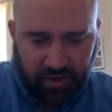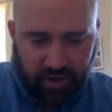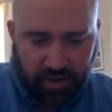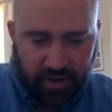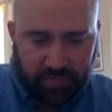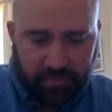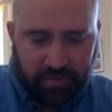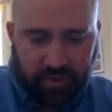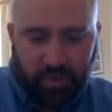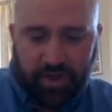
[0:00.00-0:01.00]

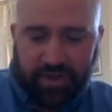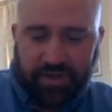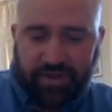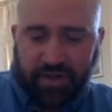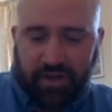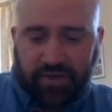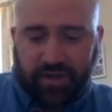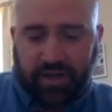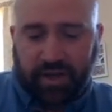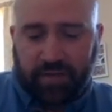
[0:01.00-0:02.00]
The works and styles
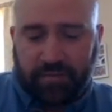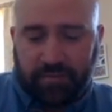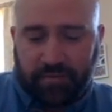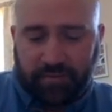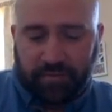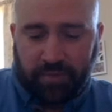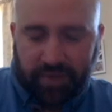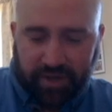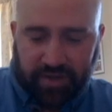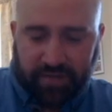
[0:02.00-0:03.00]
that come from
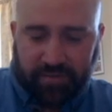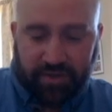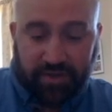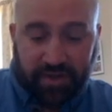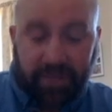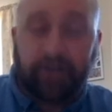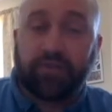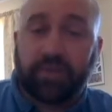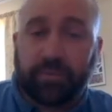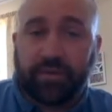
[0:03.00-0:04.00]
modernism continue
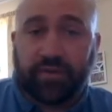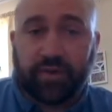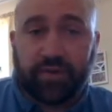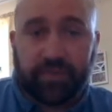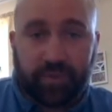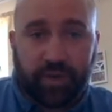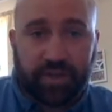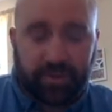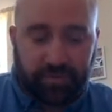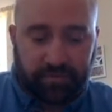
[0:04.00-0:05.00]
to be very
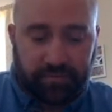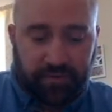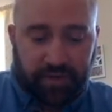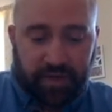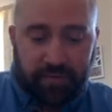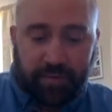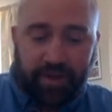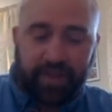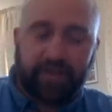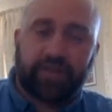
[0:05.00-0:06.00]
influential.
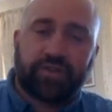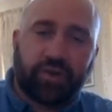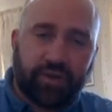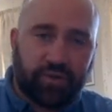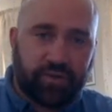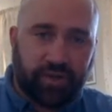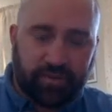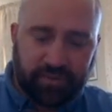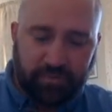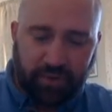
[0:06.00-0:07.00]
But in historical
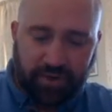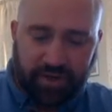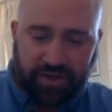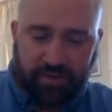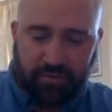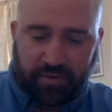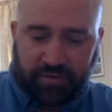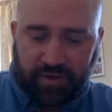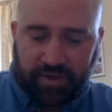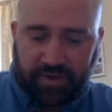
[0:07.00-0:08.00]
terms, modernism
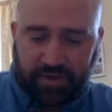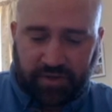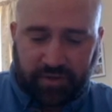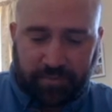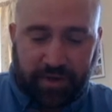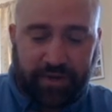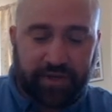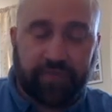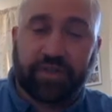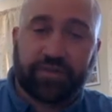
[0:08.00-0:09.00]
refers to the
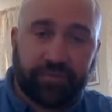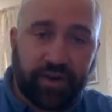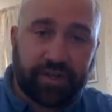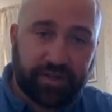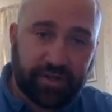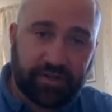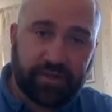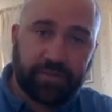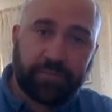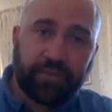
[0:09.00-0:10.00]
period of its
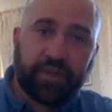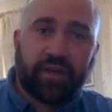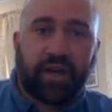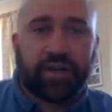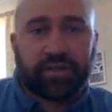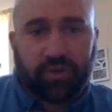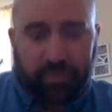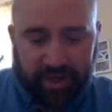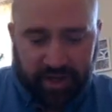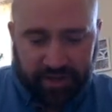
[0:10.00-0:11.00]
freshness and its
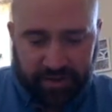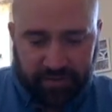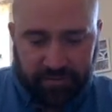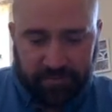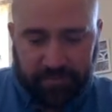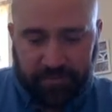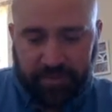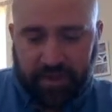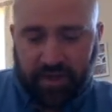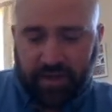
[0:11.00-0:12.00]
domination.
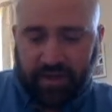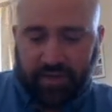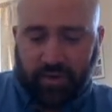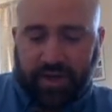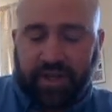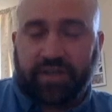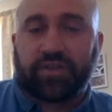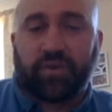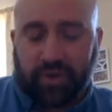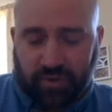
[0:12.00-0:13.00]
That's why in
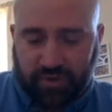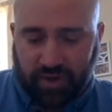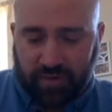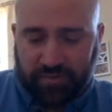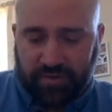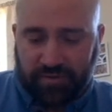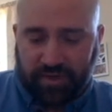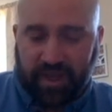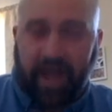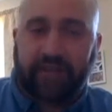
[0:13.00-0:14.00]
historical terms,
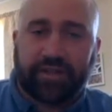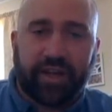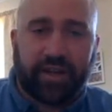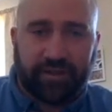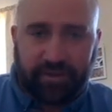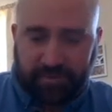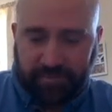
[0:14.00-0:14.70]
it has an end.